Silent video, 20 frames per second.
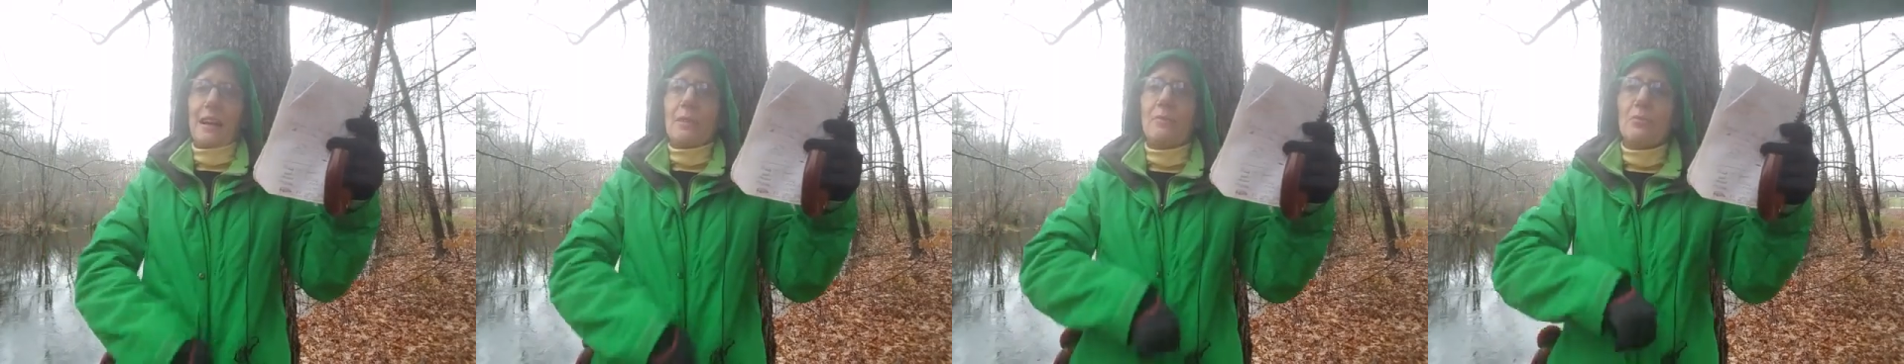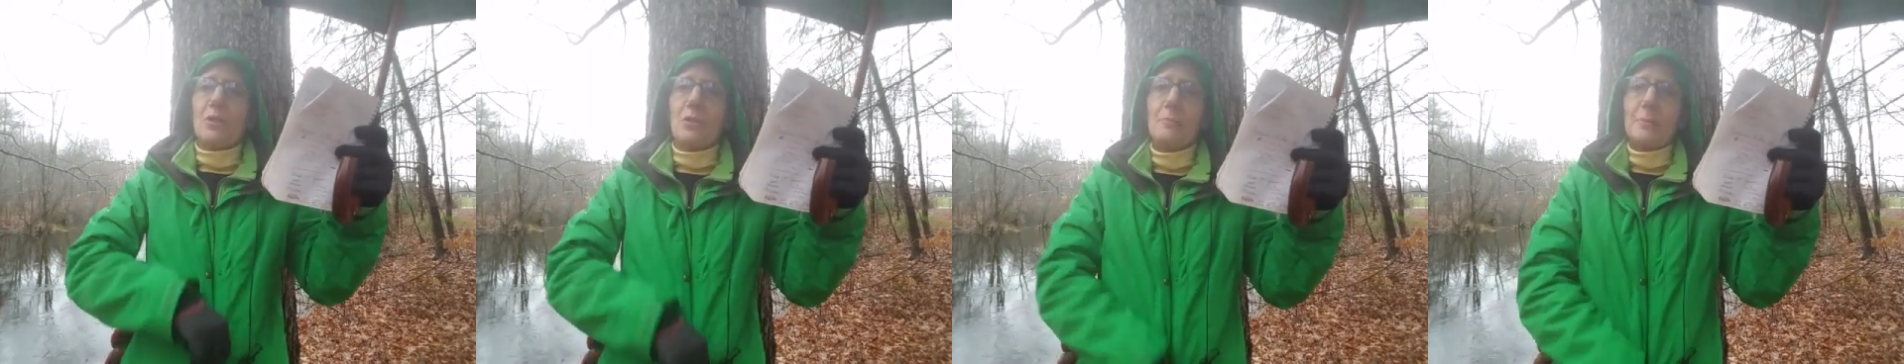
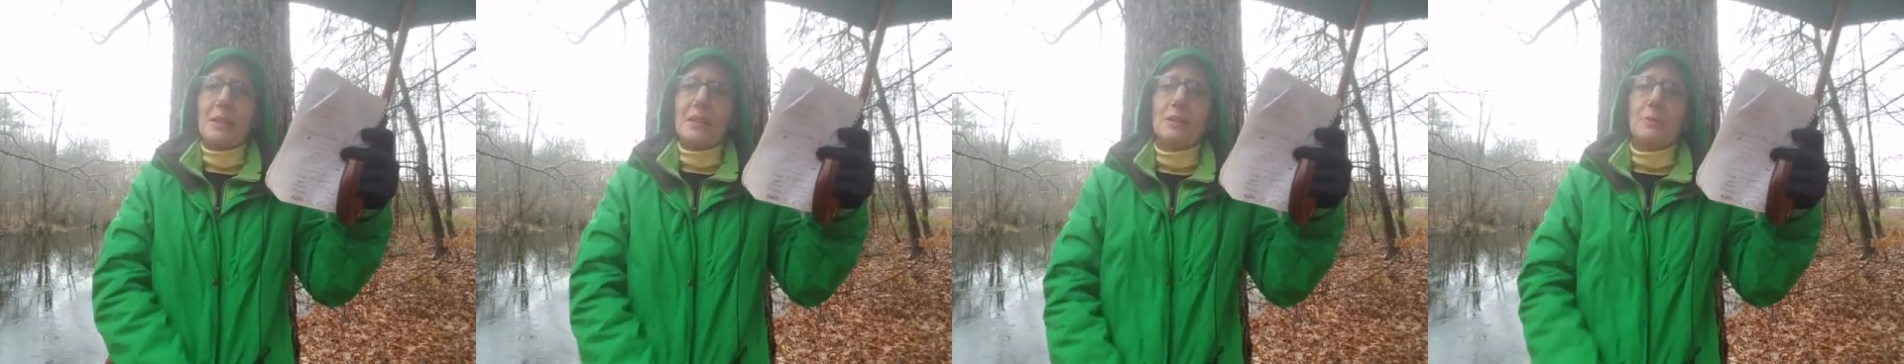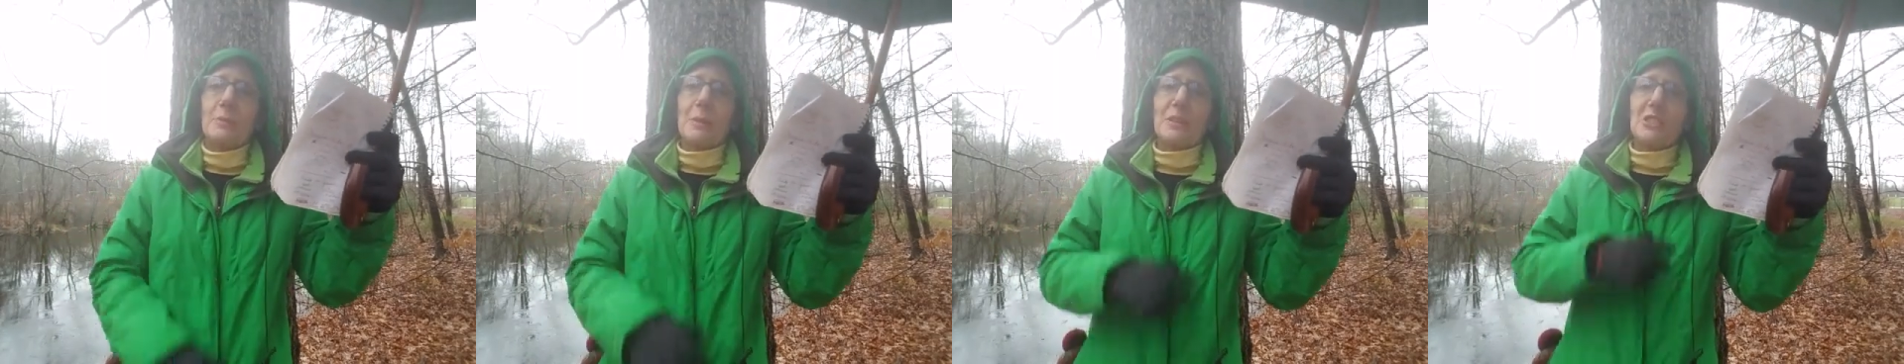wore my
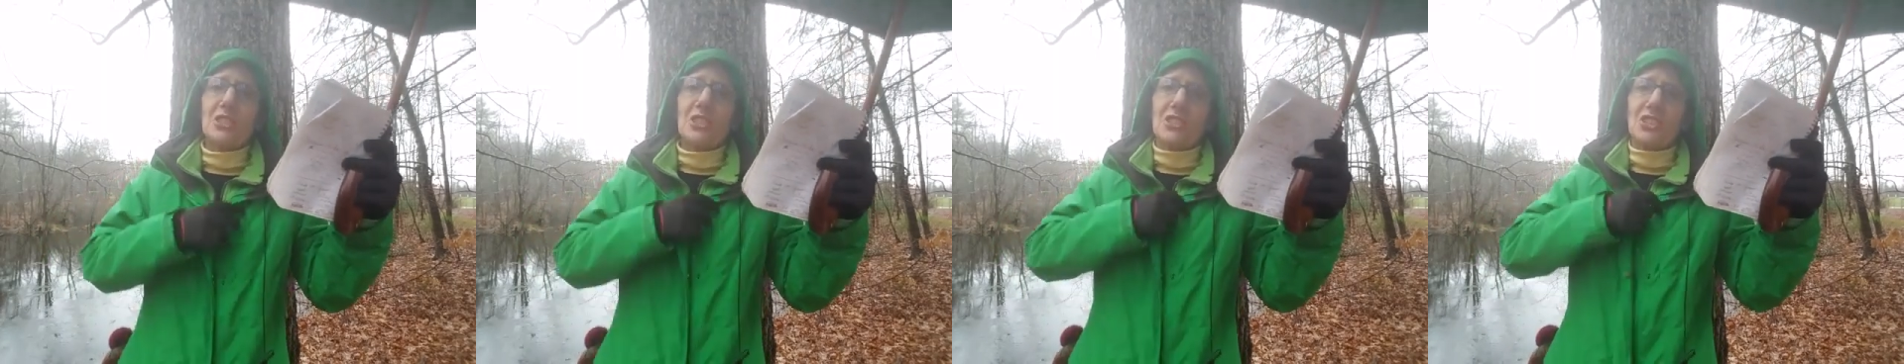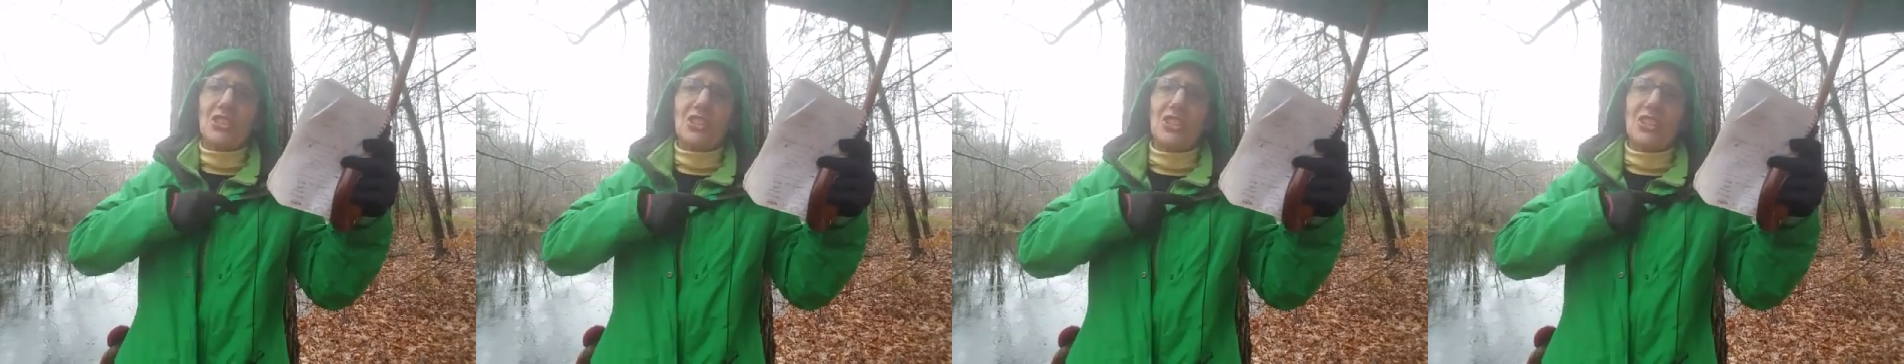special
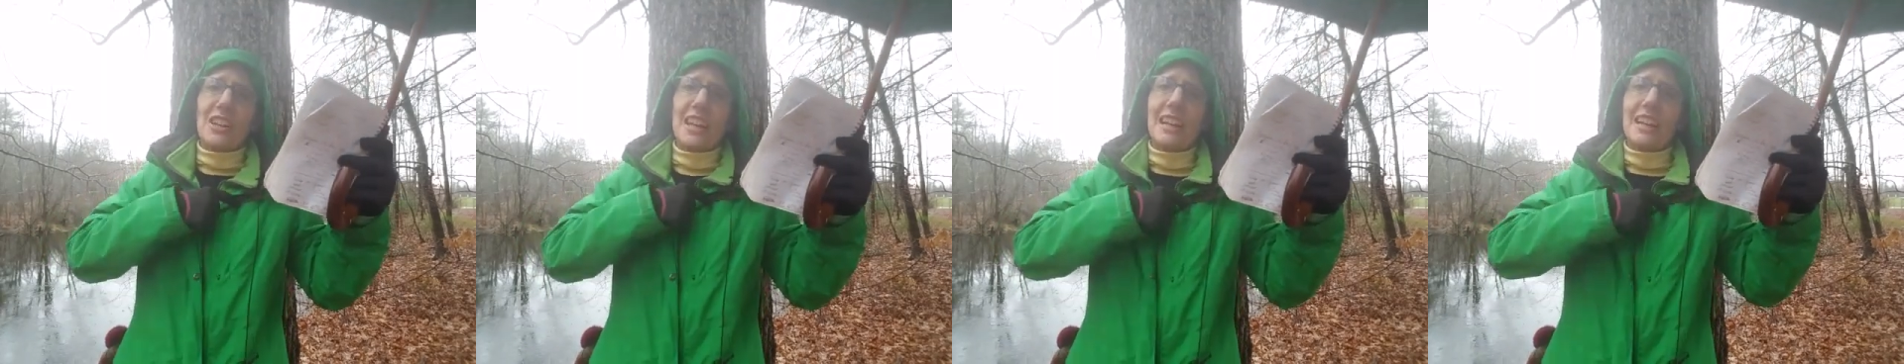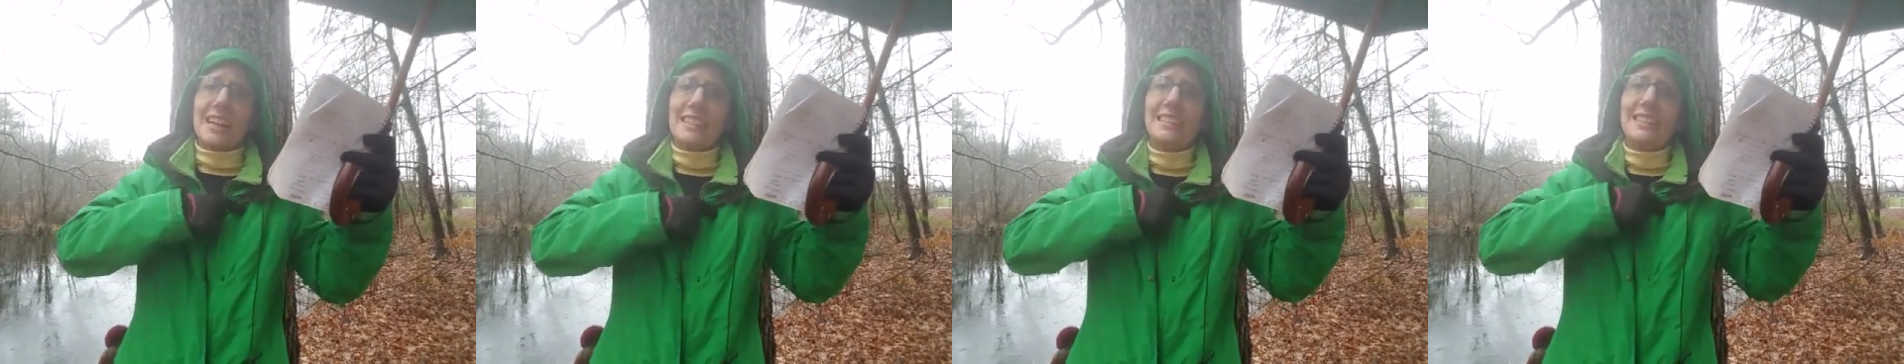shirt. I
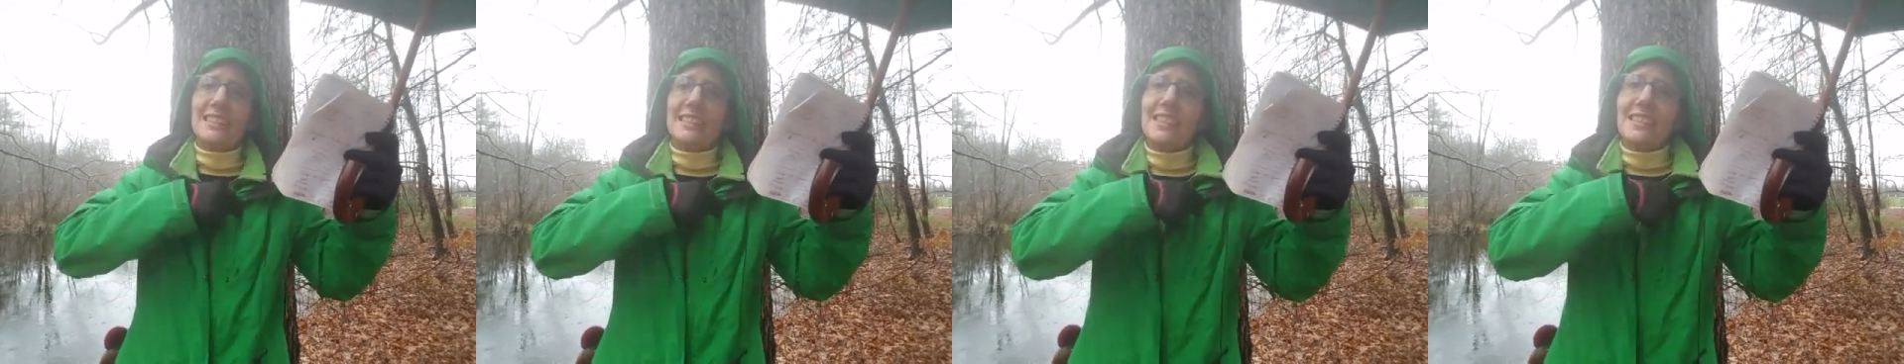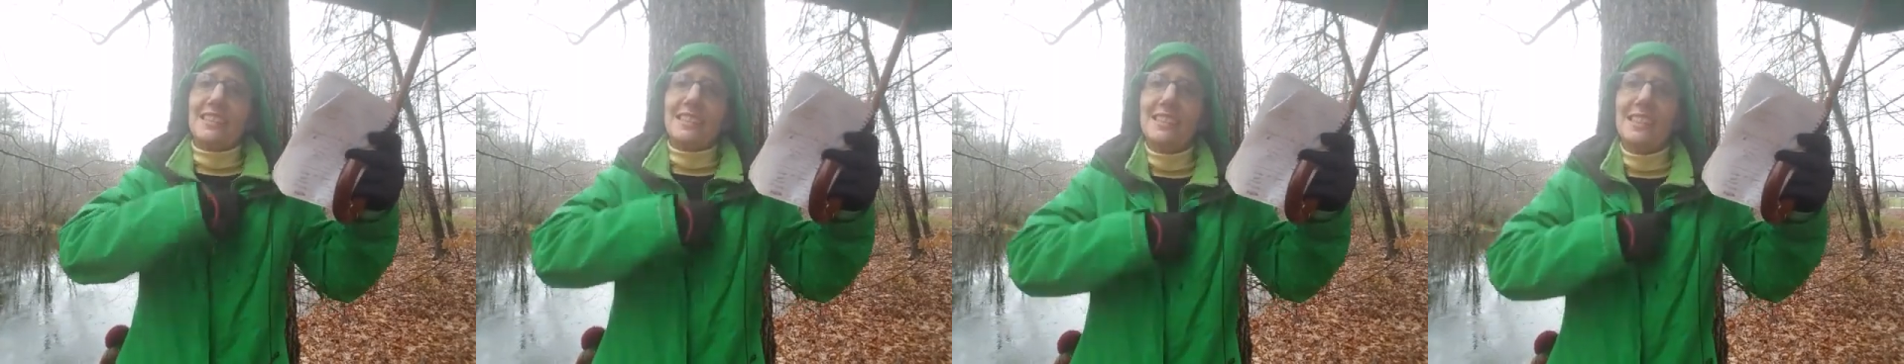got this
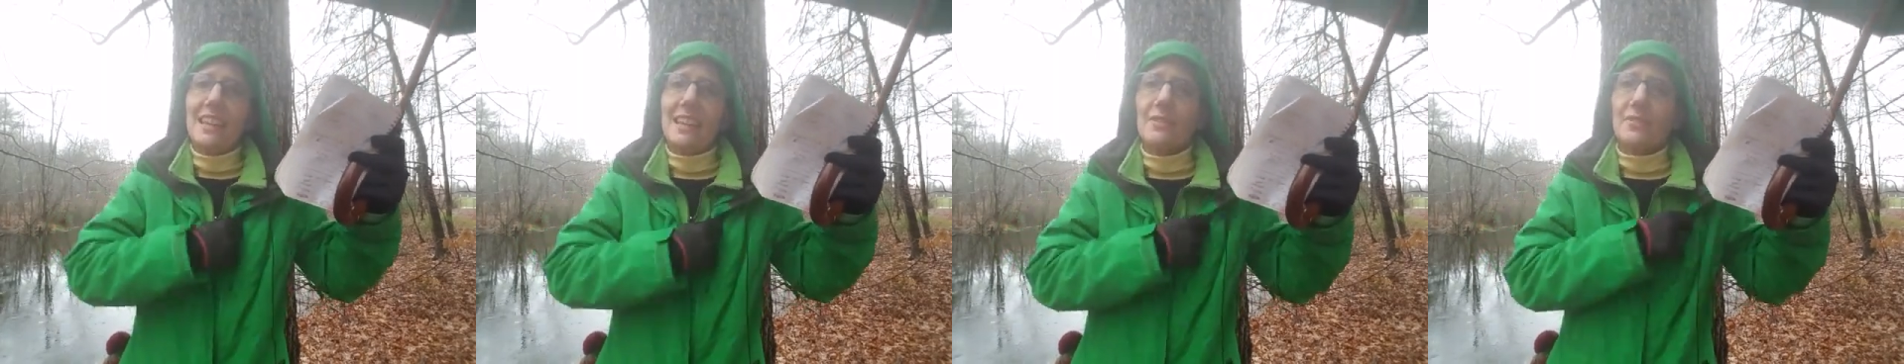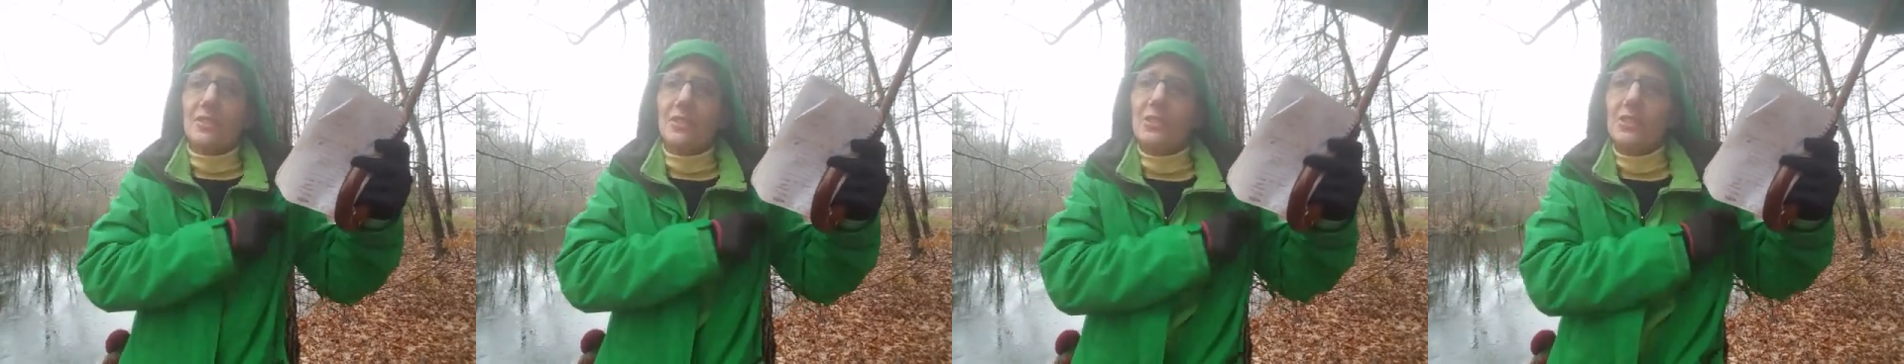at
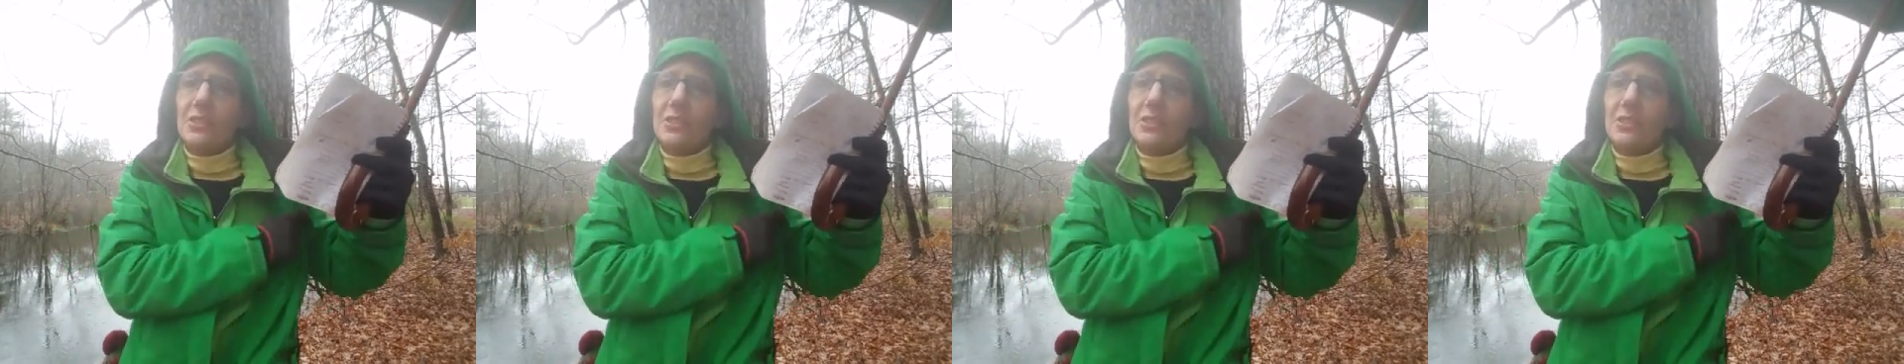Savers.